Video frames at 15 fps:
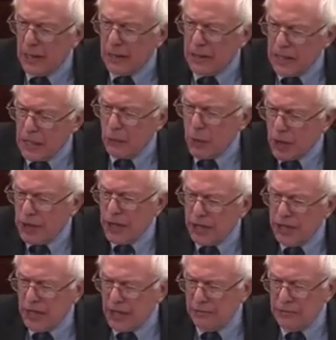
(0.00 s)
near where he
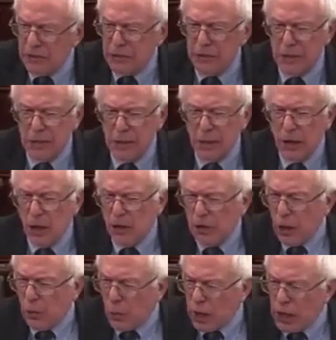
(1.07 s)
lives
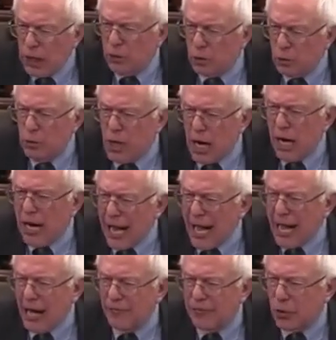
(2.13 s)
that we do not
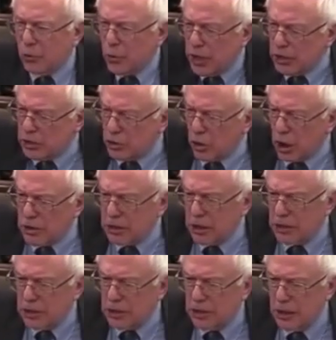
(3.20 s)
have the
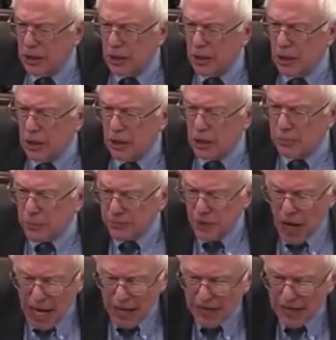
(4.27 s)
resources to provide